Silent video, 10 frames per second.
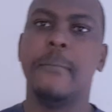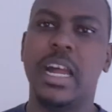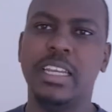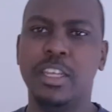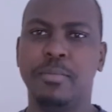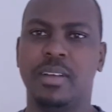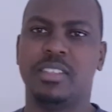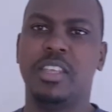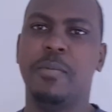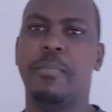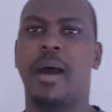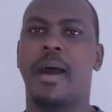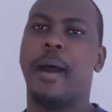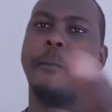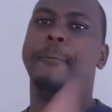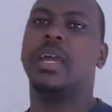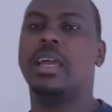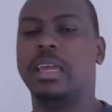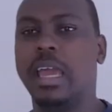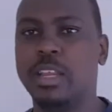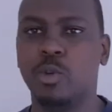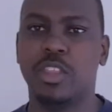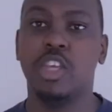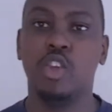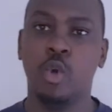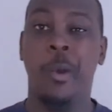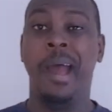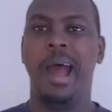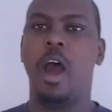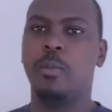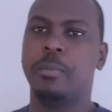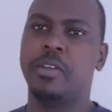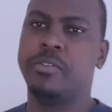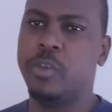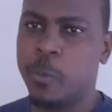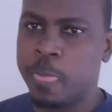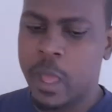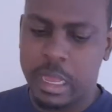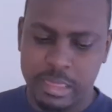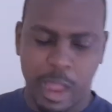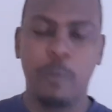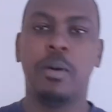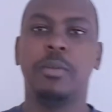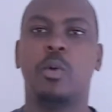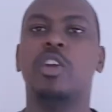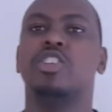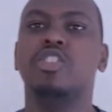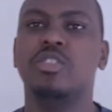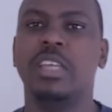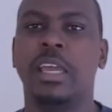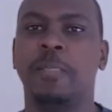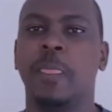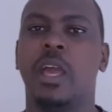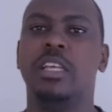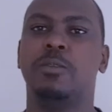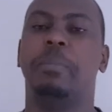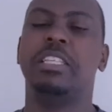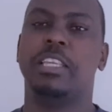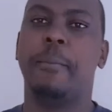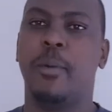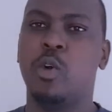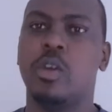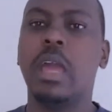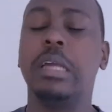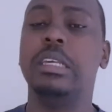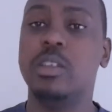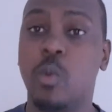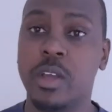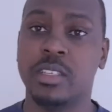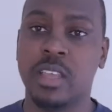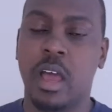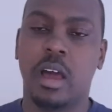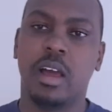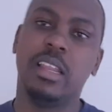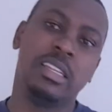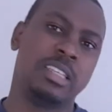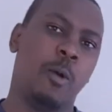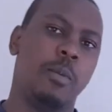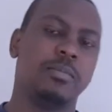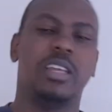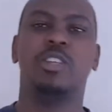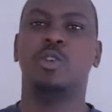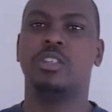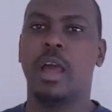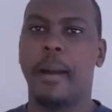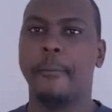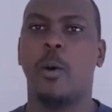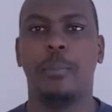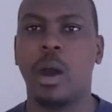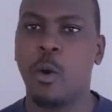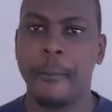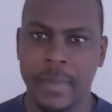Madini Mazimba, I'm back again with a new album review, and the album in question today is Peter Moyo, Young Igwe's latest album titled Mopao